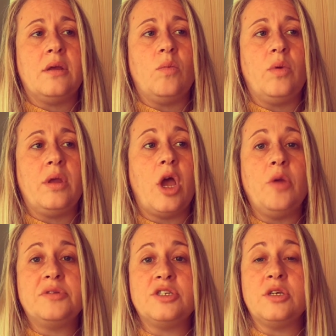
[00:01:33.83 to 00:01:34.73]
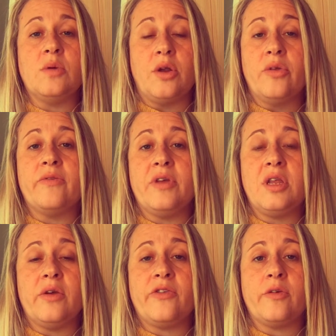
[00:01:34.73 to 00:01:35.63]
we hope to do another
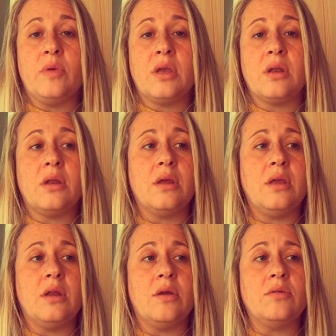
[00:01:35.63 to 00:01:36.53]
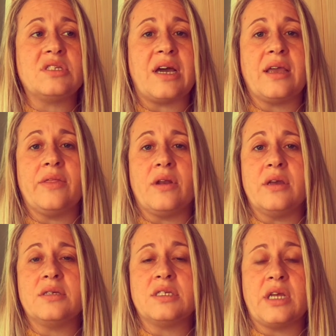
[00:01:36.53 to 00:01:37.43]
video so we can, tag in the
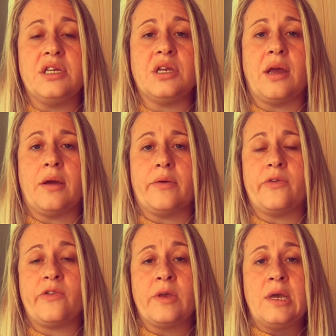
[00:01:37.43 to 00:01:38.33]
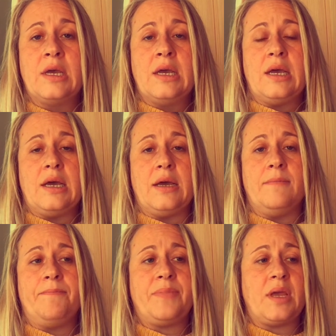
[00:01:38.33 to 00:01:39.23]
likes of Station House
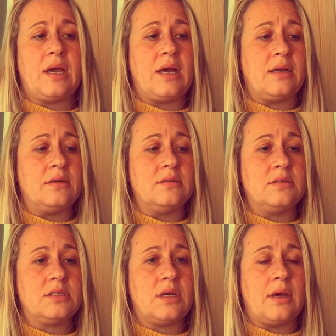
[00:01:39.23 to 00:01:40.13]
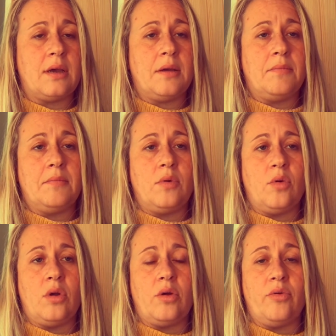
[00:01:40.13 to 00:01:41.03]
and
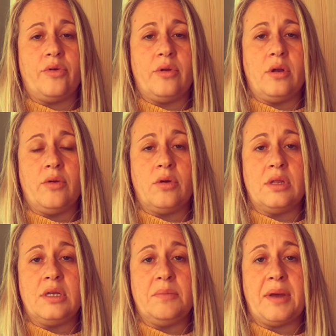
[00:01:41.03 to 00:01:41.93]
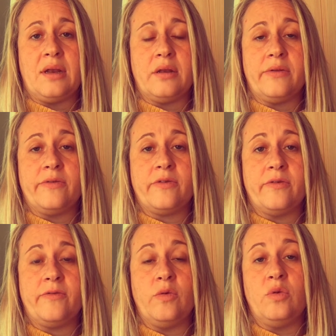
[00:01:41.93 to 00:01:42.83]
all our other local independent
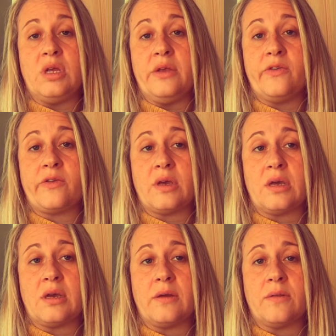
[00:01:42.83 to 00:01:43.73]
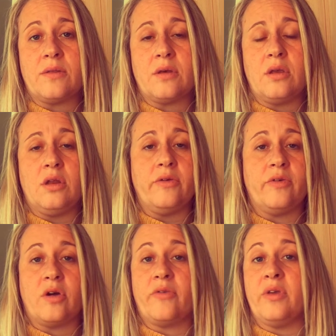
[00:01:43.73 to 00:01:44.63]
foodies that,
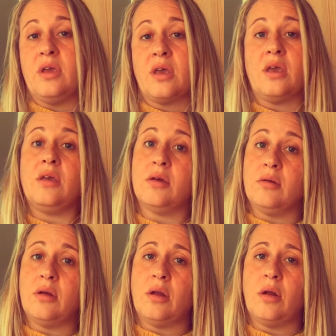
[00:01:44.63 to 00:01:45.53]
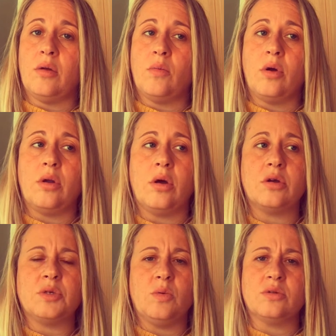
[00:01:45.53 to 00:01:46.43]
for coffee and cake and whatnot,
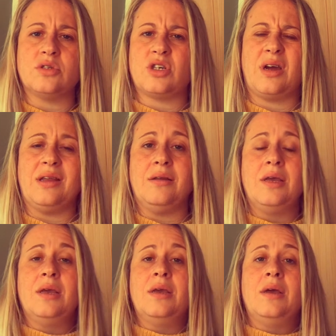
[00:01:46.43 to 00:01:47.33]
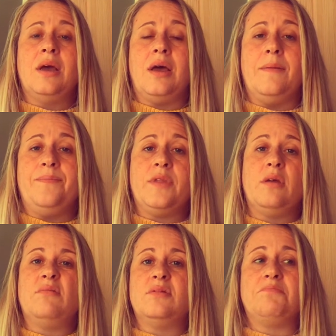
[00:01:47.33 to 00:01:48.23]
because we want to try and
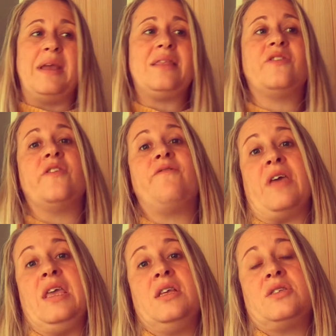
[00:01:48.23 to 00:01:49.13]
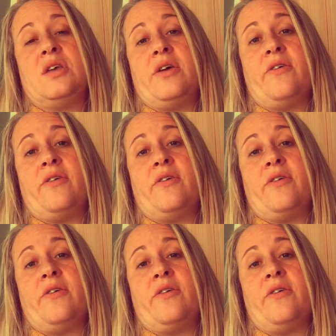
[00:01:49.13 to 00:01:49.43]
make this a phase